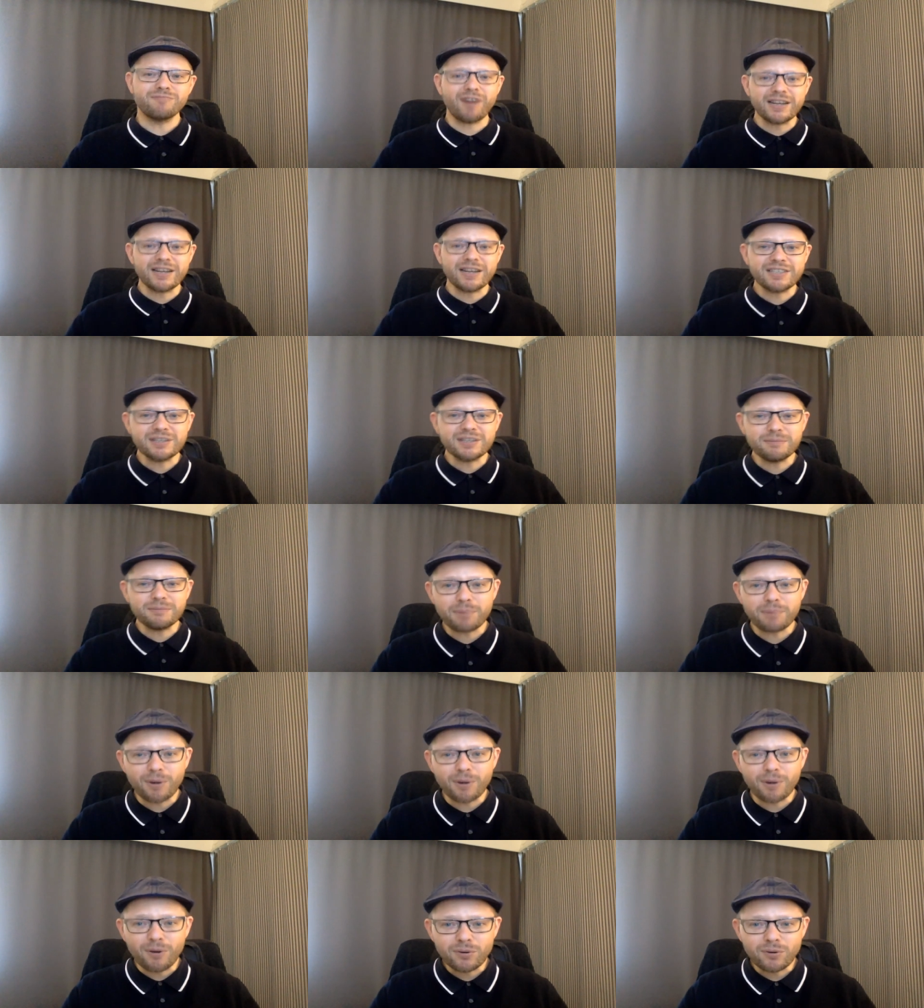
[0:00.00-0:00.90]
writing
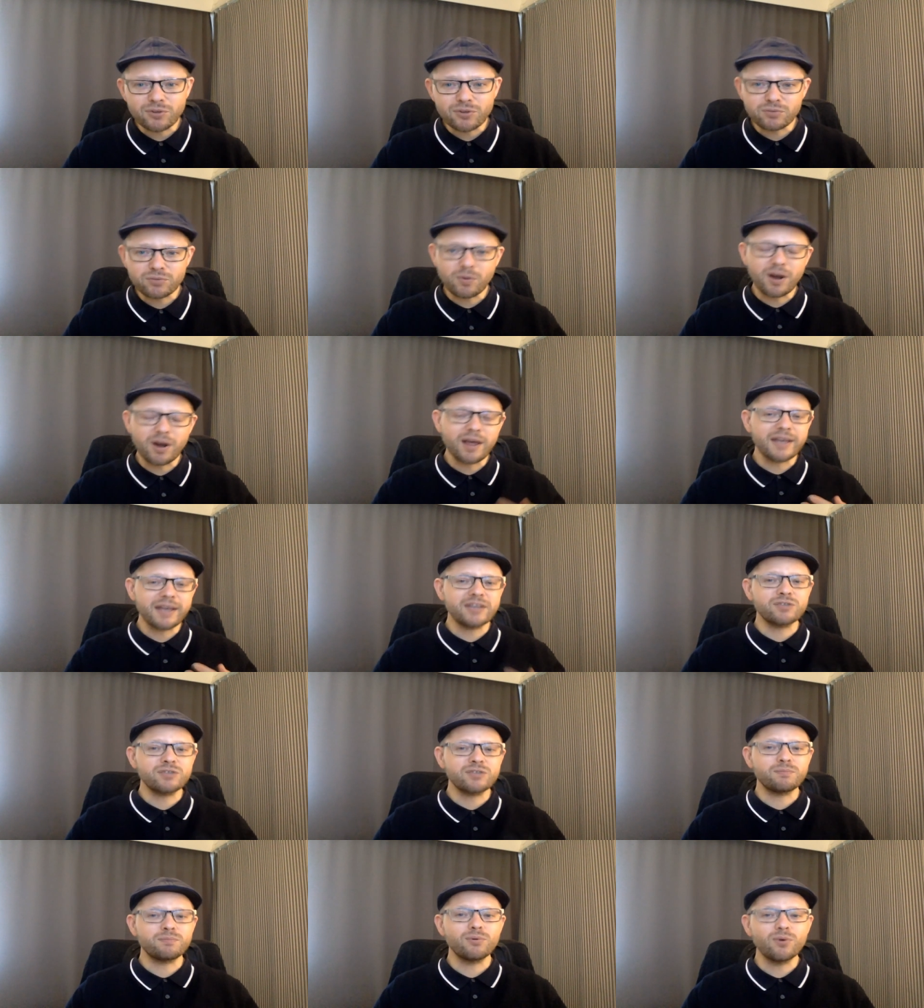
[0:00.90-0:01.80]
blogs while I
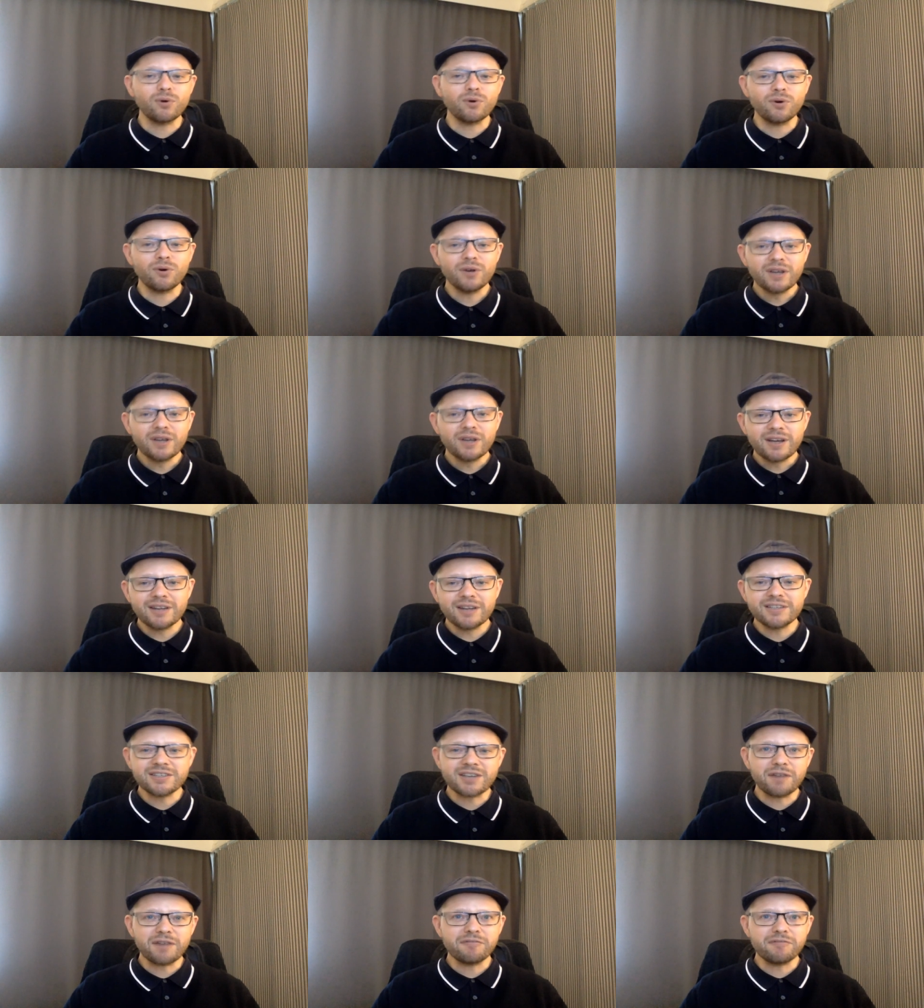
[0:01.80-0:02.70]
explore and
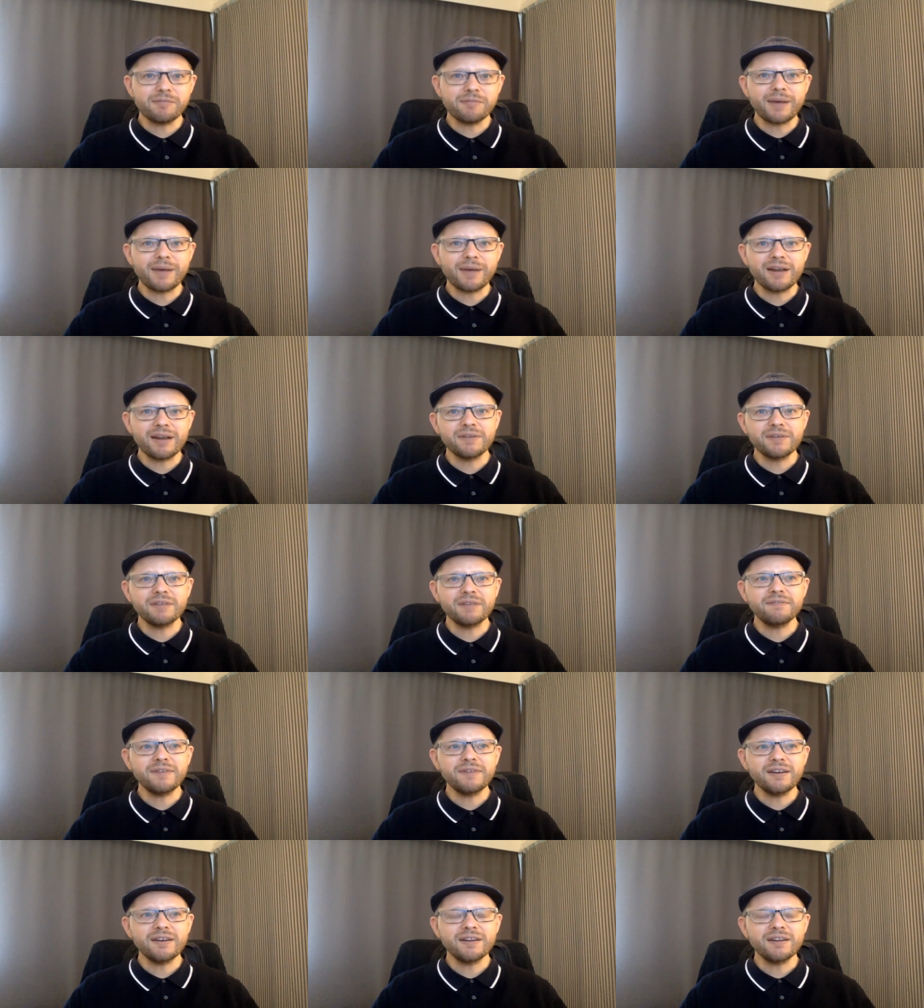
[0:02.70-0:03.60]
discover about living in
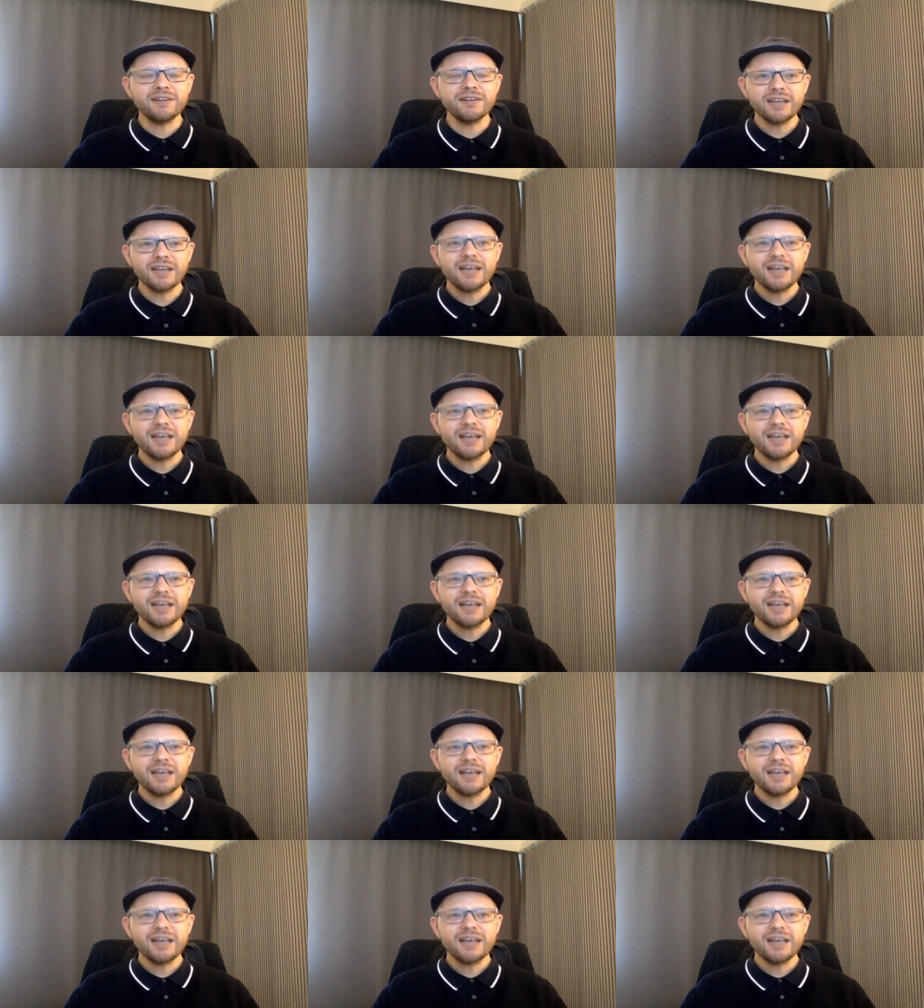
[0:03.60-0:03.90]
Finland